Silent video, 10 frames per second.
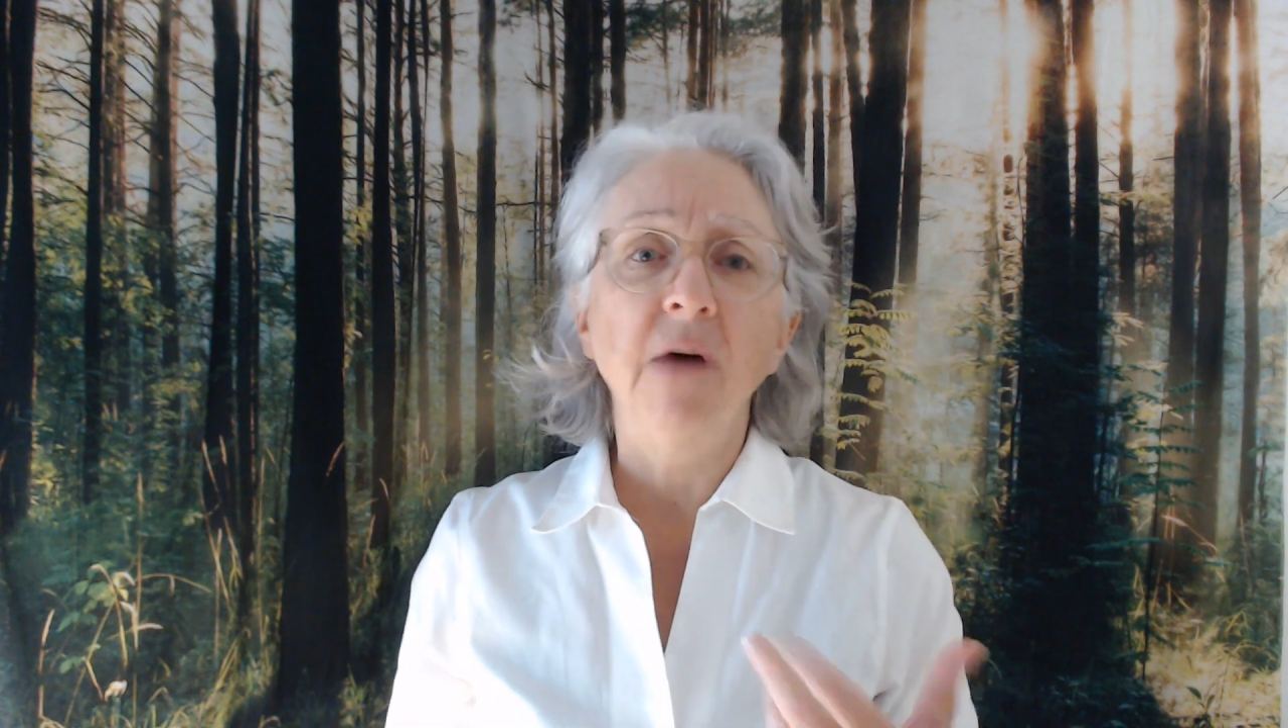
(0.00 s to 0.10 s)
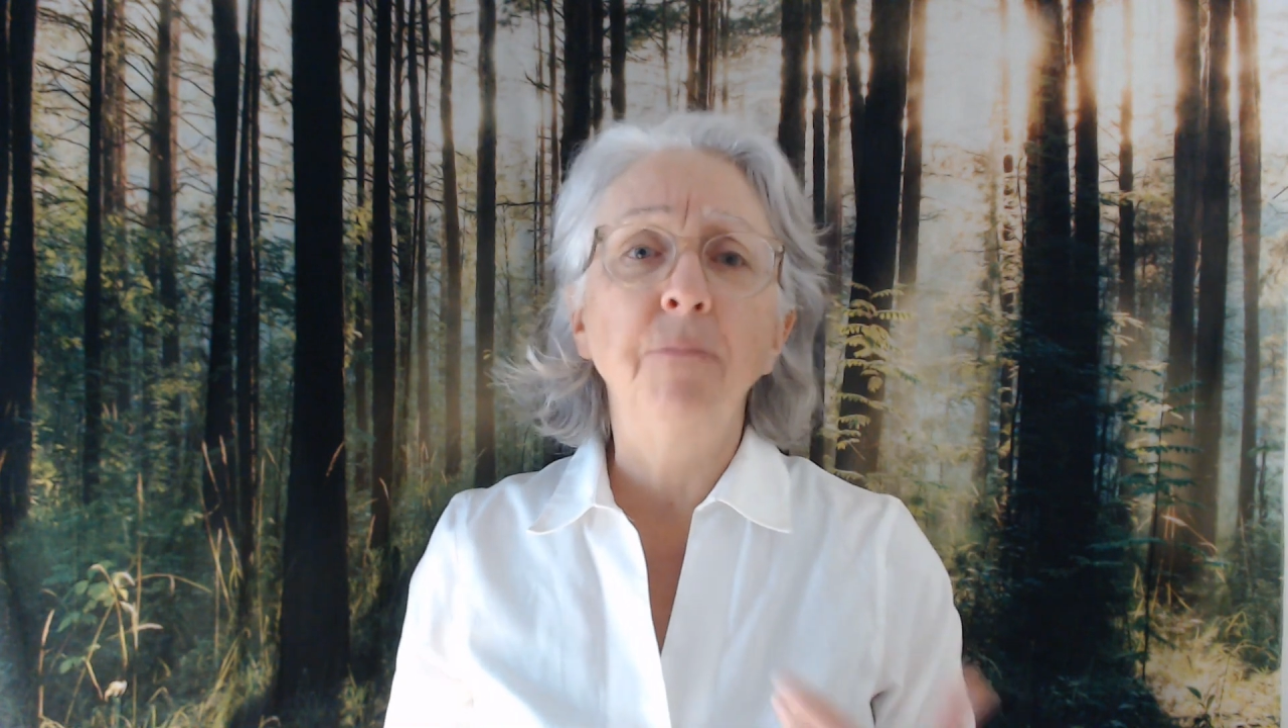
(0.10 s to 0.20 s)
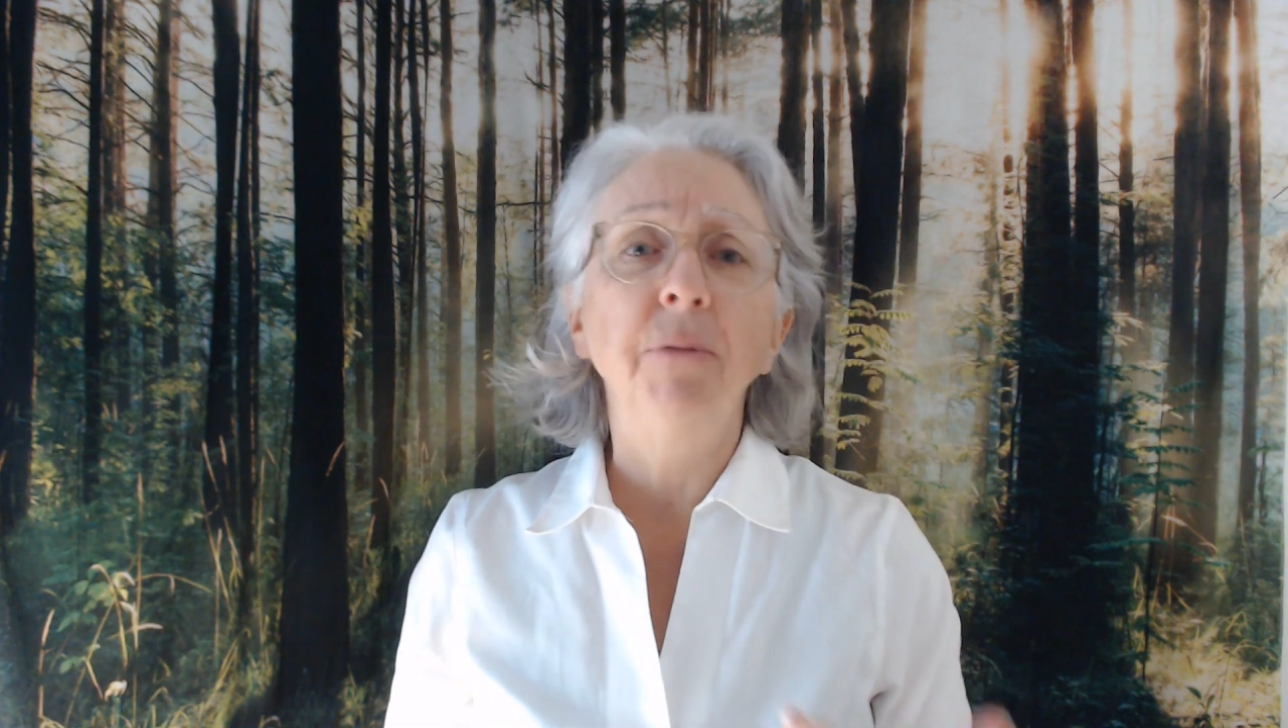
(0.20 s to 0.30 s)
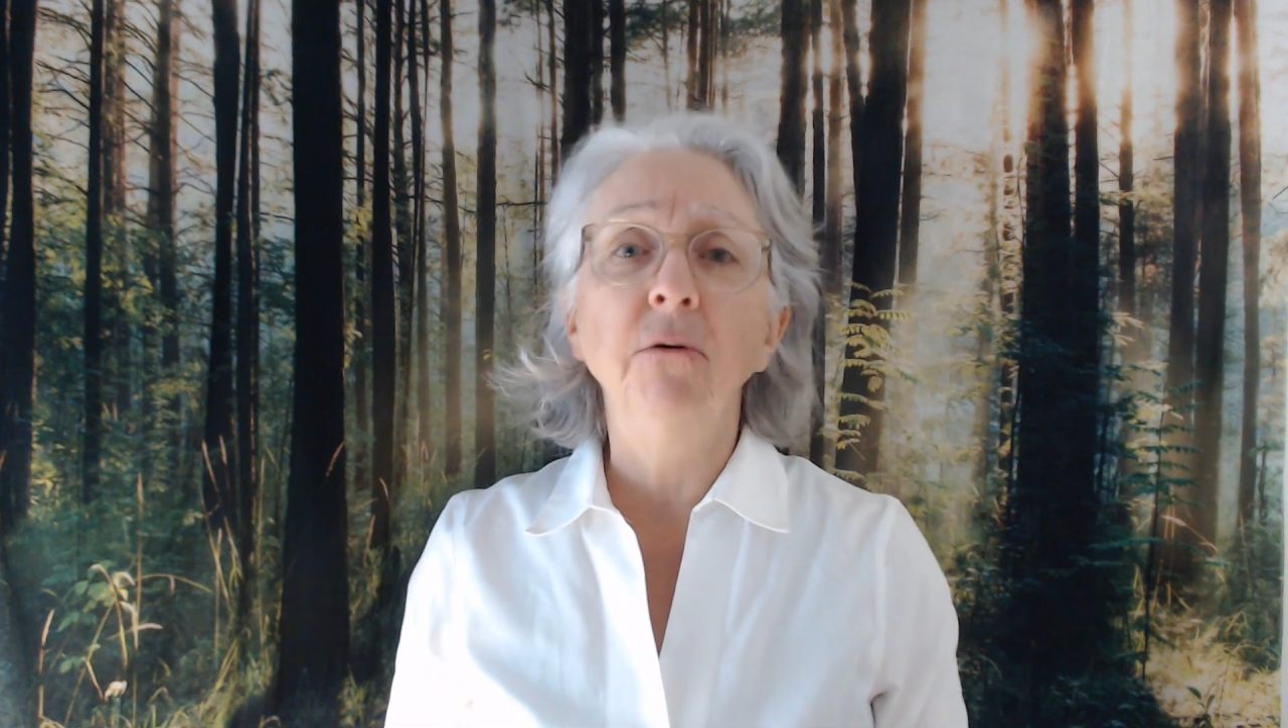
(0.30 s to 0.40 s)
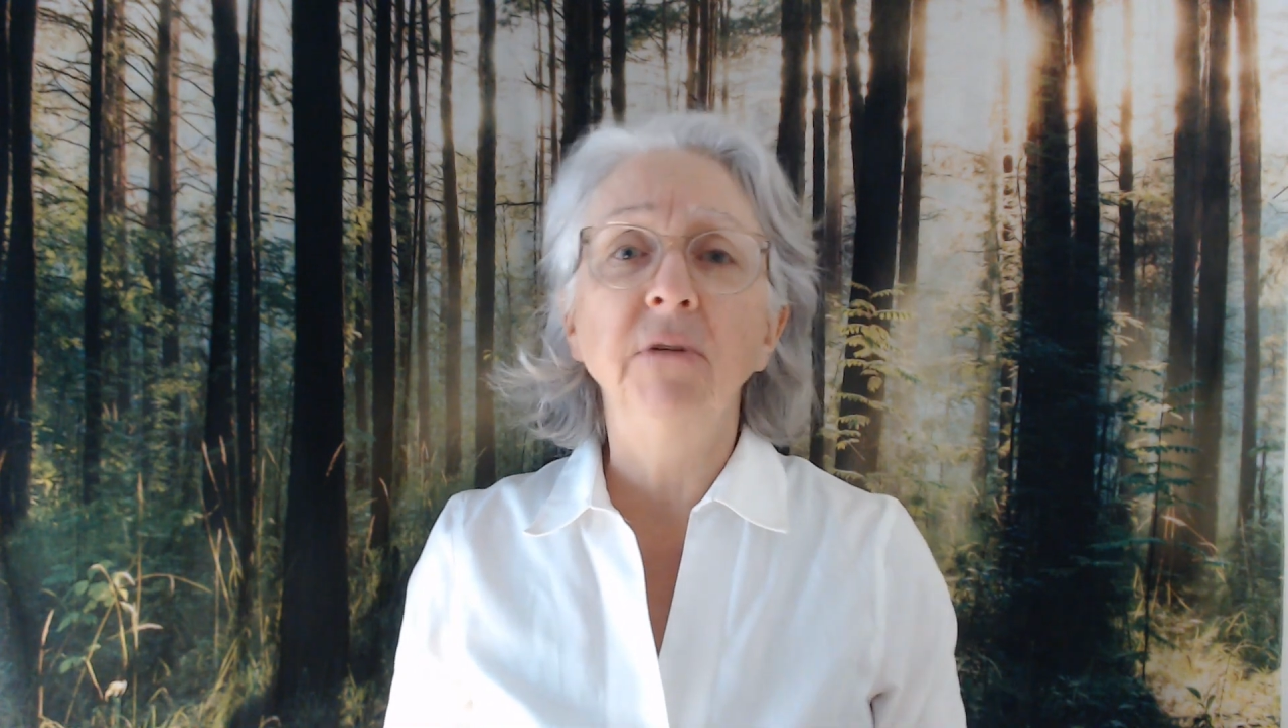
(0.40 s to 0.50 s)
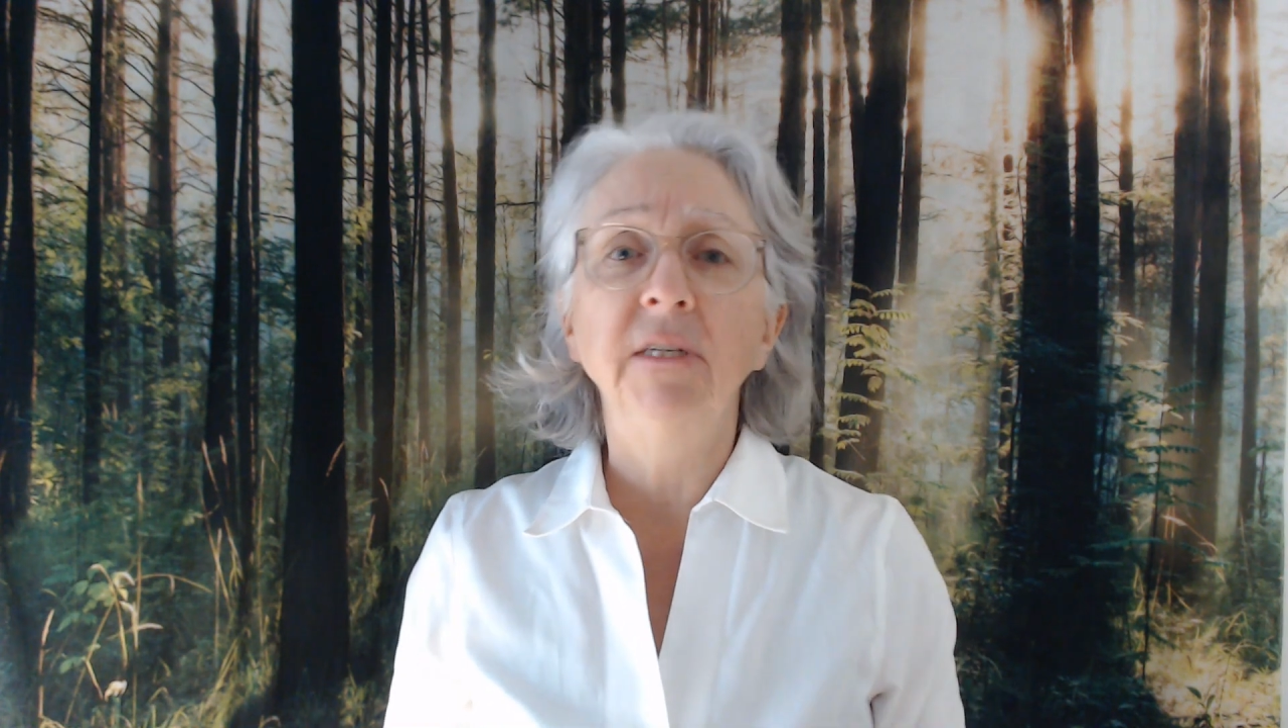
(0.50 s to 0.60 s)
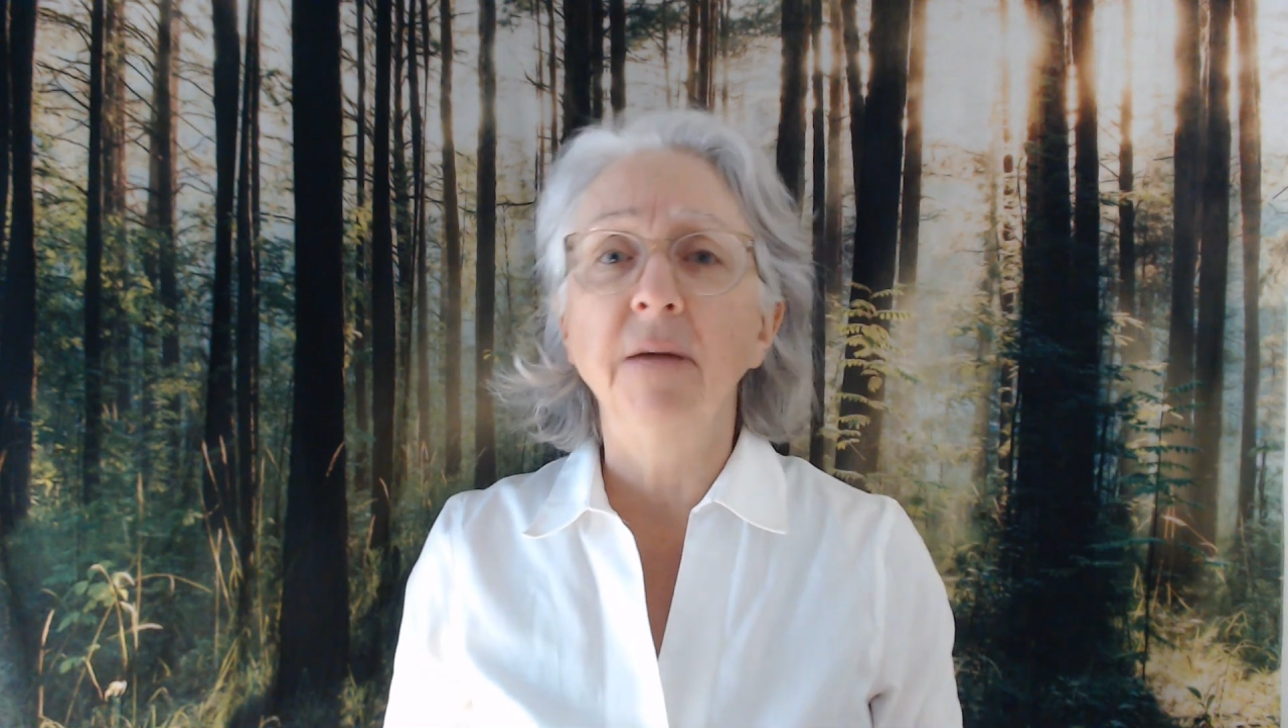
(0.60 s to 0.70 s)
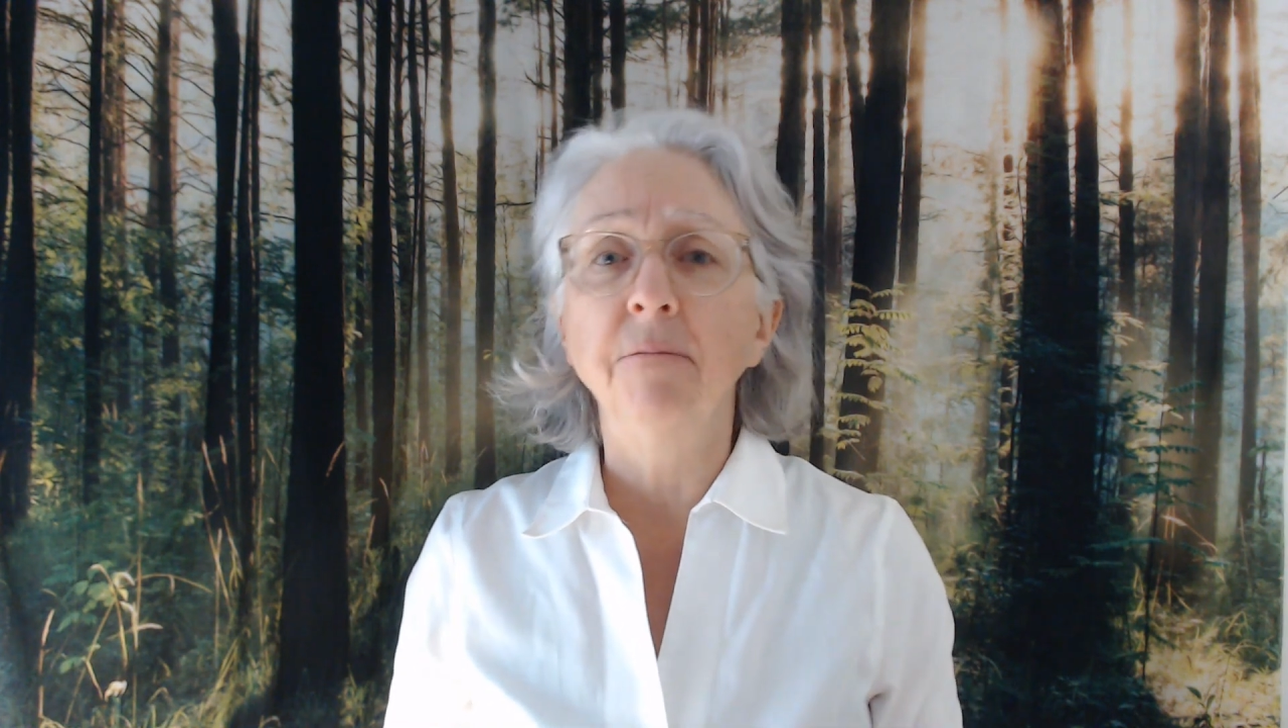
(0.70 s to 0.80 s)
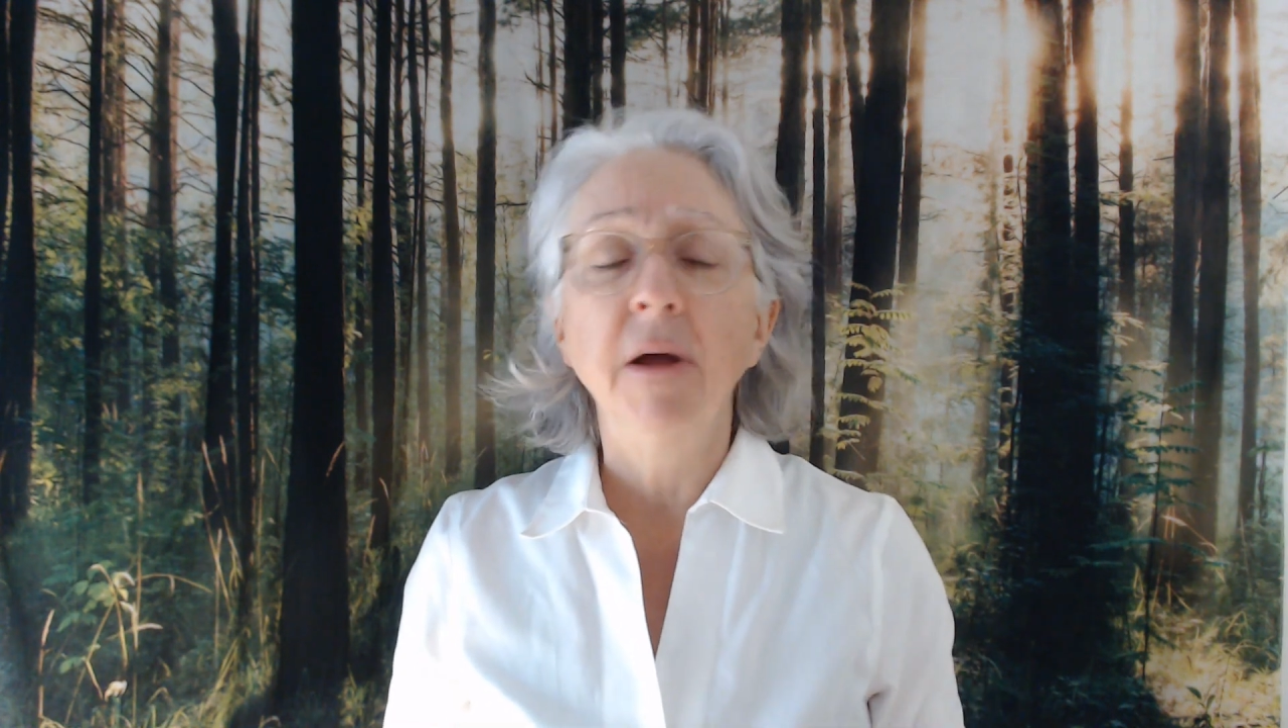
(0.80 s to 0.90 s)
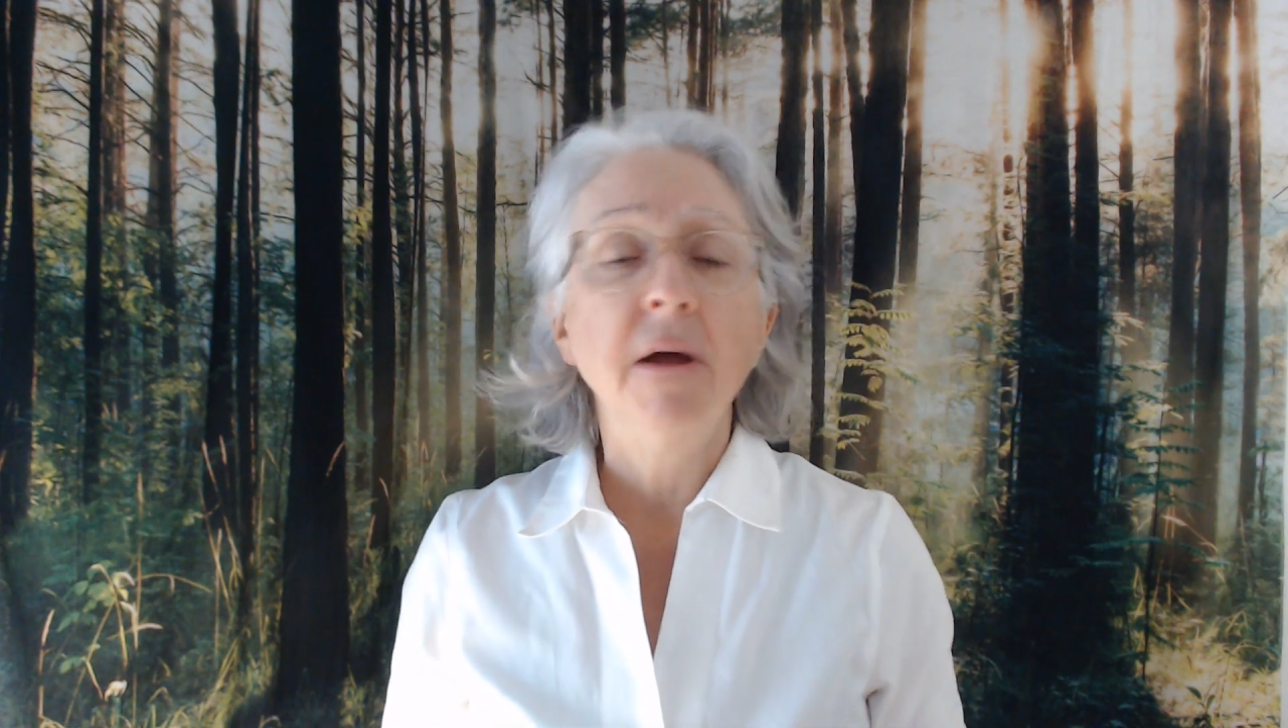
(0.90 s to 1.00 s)
upload
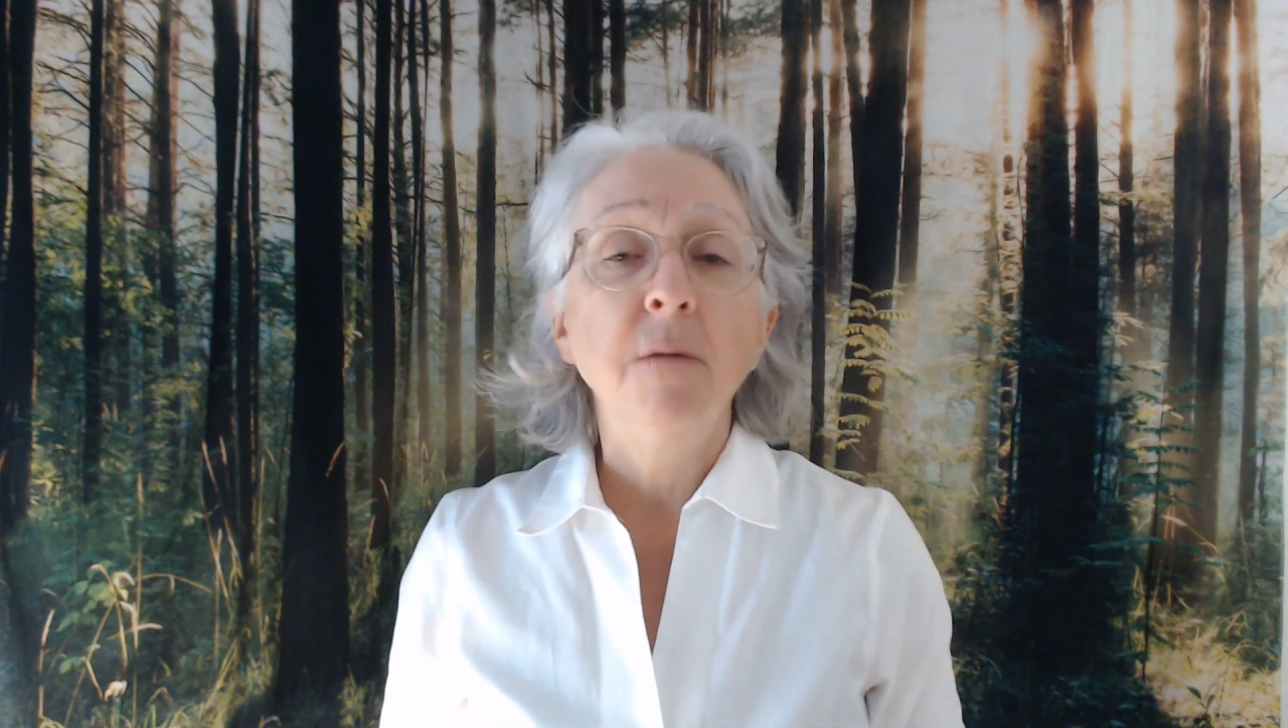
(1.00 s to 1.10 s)
some